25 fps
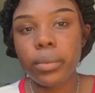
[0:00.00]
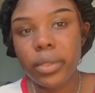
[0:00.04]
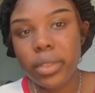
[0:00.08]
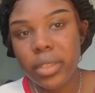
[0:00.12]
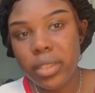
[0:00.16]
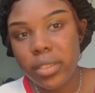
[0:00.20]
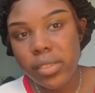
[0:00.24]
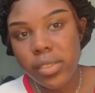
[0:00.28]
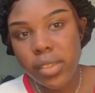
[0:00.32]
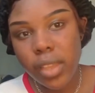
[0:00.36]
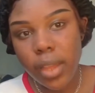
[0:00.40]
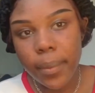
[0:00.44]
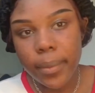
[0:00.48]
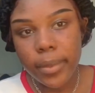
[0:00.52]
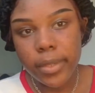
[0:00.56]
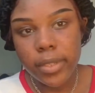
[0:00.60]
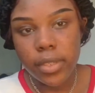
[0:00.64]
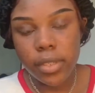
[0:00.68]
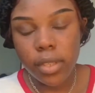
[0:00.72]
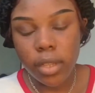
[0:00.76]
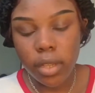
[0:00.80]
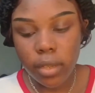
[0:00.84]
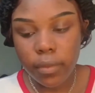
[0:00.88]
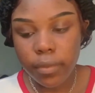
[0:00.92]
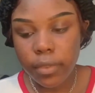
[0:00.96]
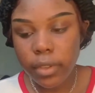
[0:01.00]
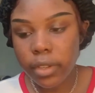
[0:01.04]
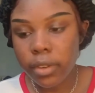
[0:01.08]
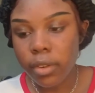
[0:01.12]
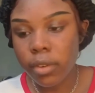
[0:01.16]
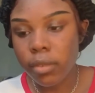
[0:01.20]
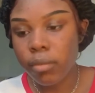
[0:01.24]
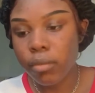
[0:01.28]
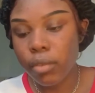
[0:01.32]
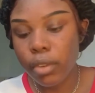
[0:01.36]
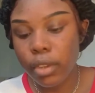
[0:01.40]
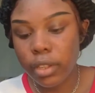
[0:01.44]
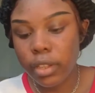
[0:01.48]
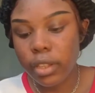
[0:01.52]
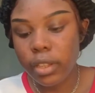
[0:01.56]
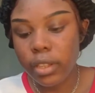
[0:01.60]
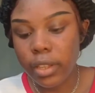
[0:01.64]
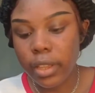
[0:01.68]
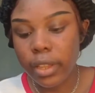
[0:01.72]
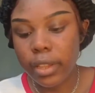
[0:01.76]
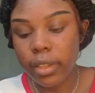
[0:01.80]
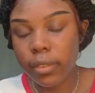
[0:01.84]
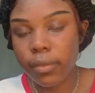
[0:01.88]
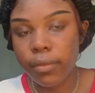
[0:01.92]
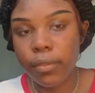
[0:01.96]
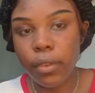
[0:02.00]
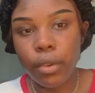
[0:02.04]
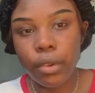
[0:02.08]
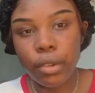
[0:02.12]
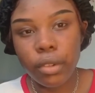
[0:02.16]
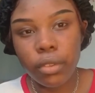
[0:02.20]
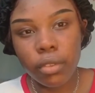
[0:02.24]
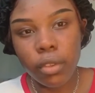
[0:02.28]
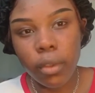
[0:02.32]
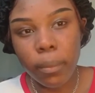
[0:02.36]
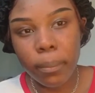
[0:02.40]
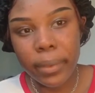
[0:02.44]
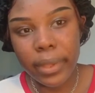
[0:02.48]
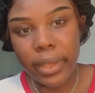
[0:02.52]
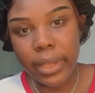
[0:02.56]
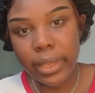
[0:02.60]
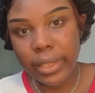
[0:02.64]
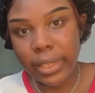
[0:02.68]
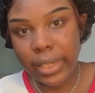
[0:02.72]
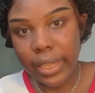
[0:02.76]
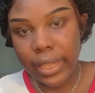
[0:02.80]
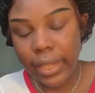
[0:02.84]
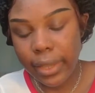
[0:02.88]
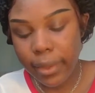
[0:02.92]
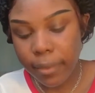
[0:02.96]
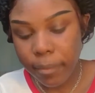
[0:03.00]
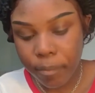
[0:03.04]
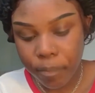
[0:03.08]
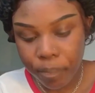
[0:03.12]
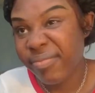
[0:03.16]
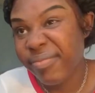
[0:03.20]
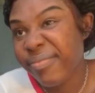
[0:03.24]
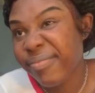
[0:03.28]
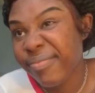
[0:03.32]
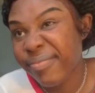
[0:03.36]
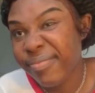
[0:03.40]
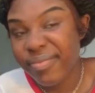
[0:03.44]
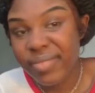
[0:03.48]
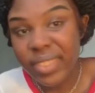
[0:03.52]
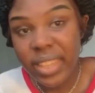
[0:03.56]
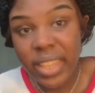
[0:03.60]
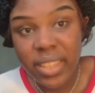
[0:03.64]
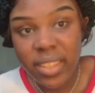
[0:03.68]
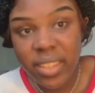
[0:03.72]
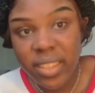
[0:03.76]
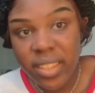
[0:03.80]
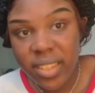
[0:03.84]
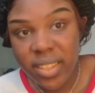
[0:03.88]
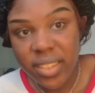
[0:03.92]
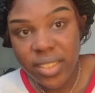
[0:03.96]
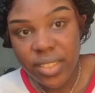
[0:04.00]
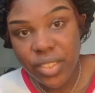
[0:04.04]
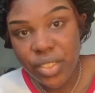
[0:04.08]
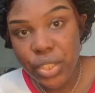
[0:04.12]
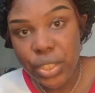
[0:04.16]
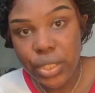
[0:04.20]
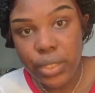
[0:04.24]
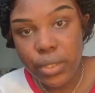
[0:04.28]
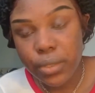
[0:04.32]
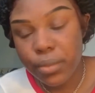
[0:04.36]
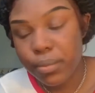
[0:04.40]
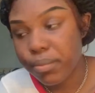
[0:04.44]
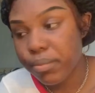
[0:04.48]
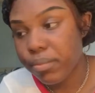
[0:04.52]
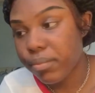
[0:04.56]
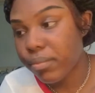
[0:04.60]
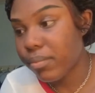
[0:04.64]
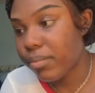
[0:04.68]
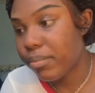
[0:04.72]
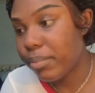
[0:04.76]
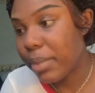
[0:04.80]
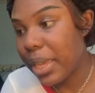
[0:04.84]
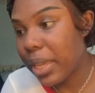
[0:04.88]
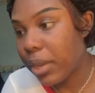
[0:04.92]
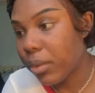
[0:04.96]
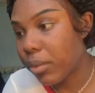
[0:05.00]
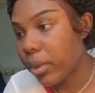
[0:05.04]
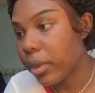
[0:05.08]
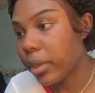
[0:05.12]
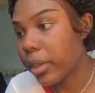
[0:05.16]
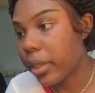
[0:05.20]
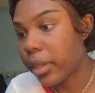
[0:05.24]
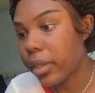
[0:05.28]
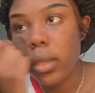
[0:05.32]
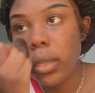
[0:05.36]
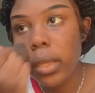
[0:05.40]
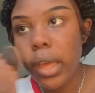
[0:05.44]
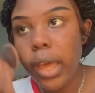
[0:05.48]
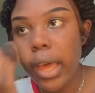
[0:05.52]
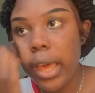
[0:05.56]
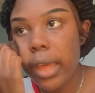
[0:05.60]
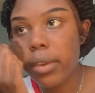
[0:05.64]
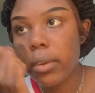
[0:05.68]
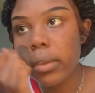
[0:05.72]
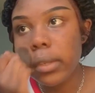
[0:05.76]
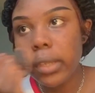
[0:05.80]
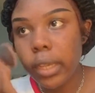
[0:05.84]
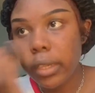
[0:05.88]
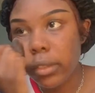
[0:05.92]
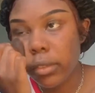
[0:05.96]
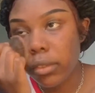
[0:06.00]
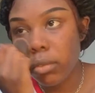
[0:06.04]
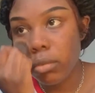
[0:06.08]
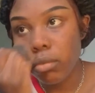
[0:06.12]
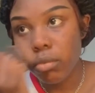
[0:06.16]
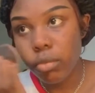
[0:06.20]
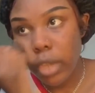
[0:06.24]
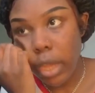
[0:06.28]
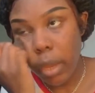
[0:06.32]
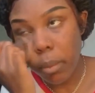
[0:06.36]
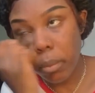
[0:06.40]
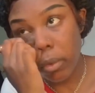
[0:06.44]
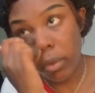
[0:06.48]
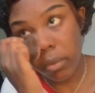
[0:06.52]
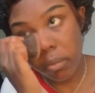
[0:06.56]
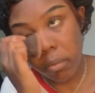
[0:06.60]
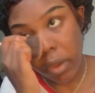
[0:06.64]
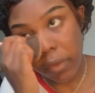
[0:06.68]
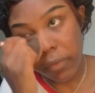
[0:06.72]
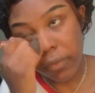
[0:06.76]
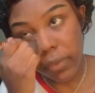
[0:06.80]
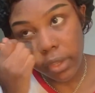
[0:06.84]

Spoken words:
With this type of stuff, I don't really like focus on being neat. It's just me, really. I don't like to dab with my